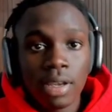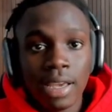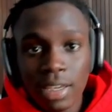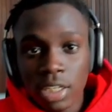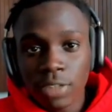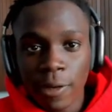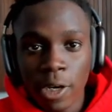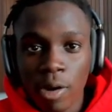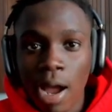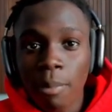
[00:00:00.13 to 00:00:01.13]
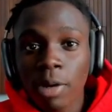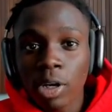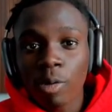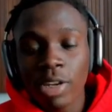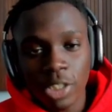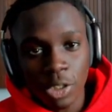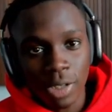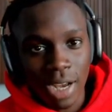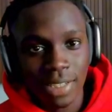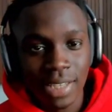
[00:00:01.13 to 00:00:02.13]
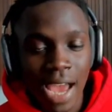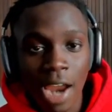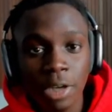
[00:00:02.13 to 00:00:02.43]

In this video, I'm going to go ahead and teach you guys how you